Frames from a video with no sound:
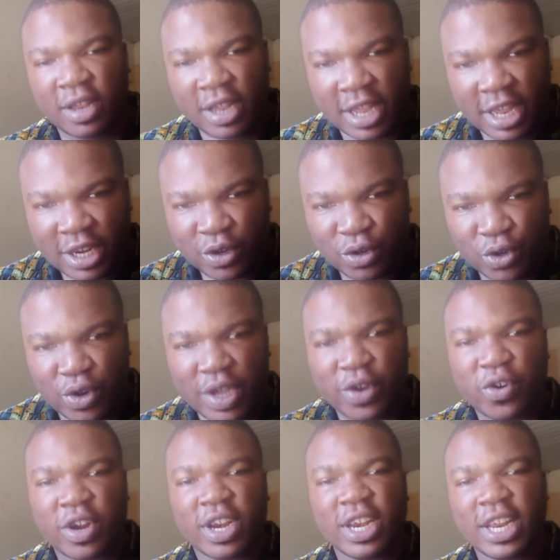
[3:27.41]
in doing
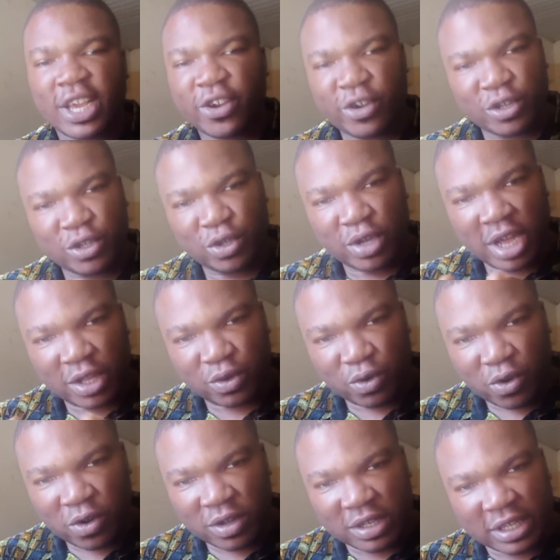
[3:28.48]
cunnilingus, you are to
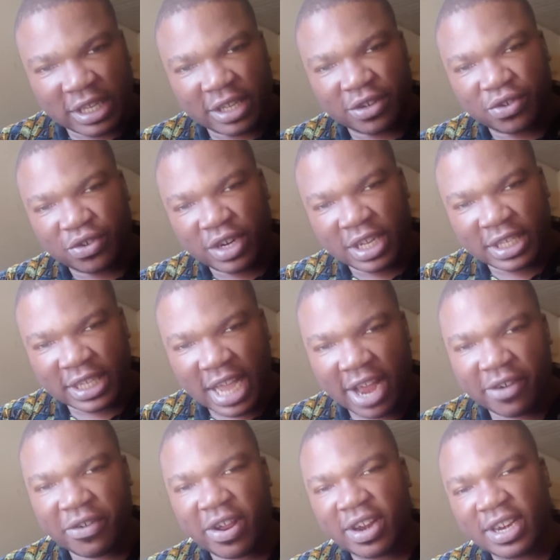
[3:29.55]
concentrate
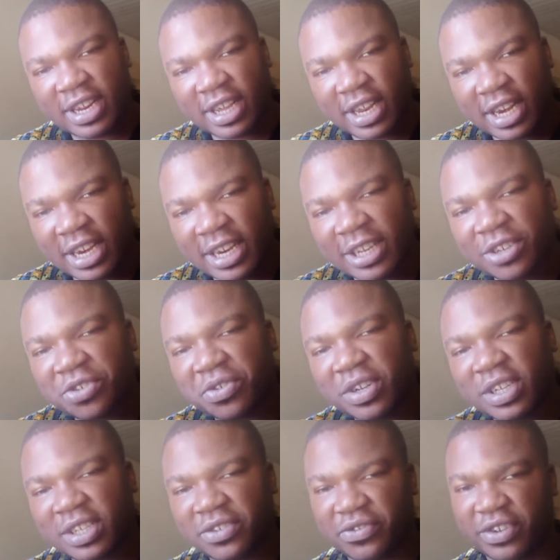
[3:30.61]
around the
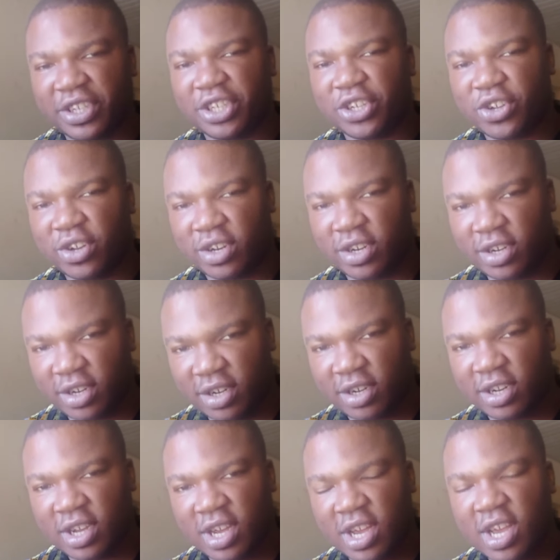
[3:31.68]
clitoris region
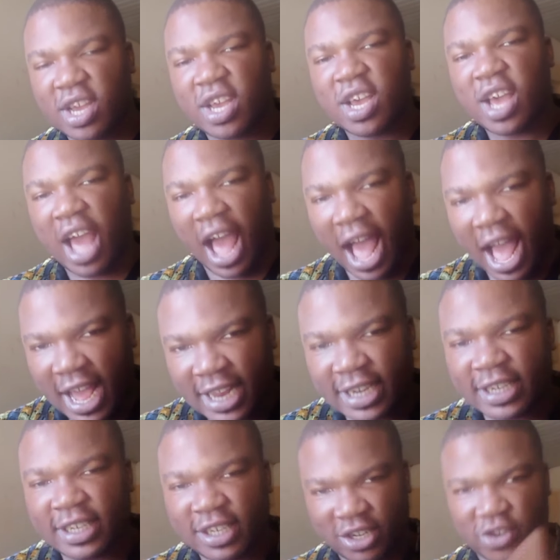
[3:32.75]

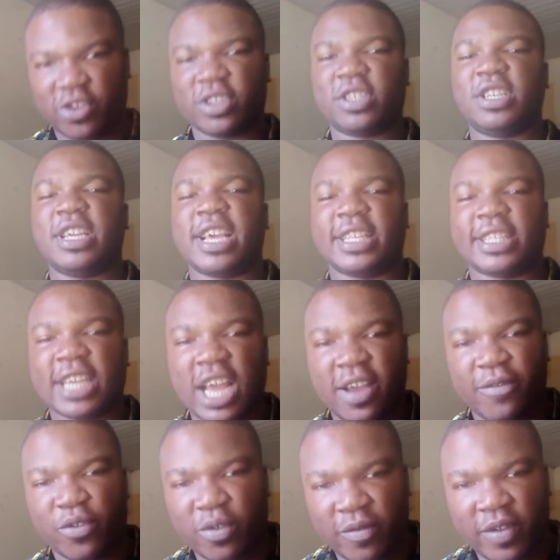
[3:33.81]
and not the entire
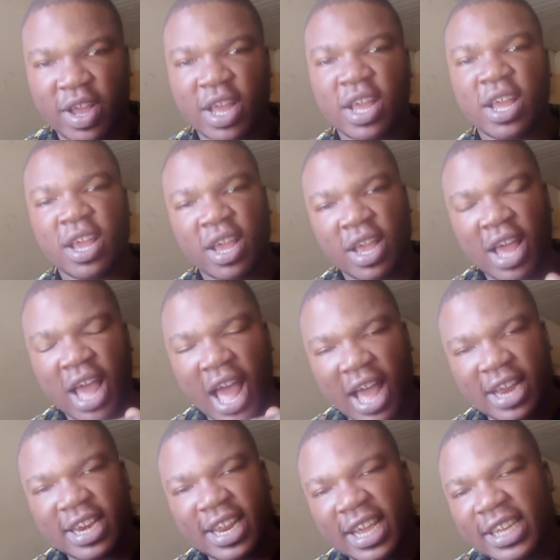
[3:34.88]
vulva.
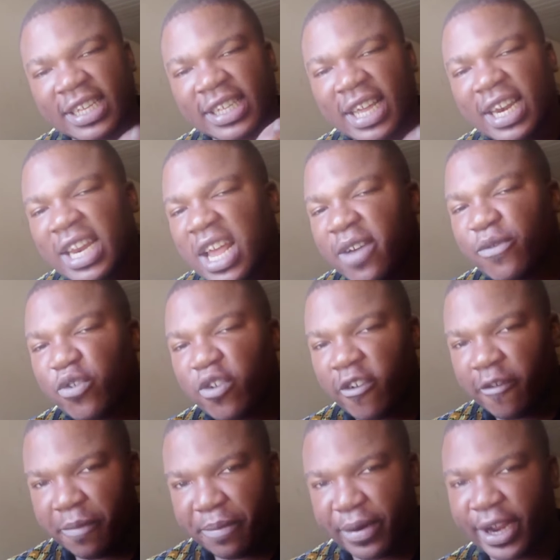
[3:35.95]
And there is a level
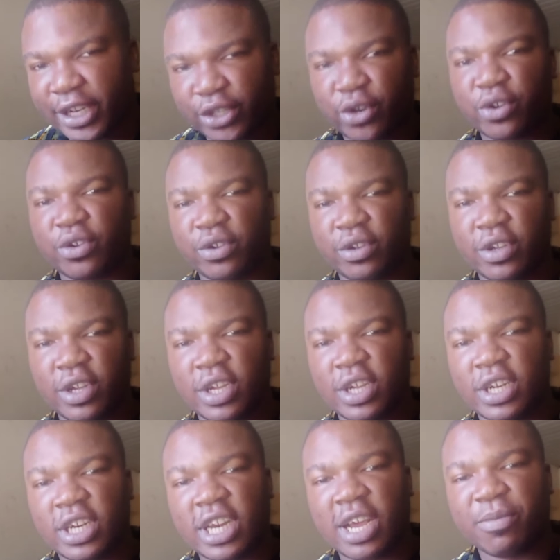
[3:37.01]
of pressure
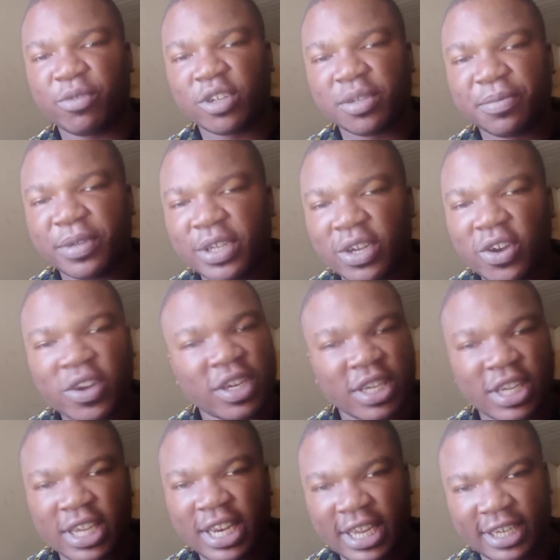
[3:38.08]
that must be on
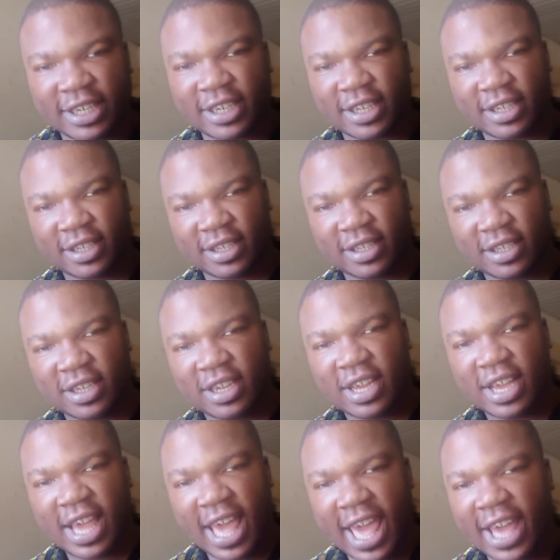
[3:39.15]
the clitoris,
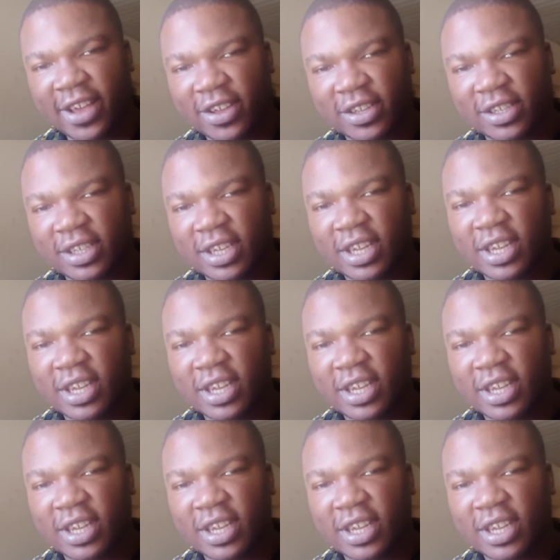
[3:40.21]
else,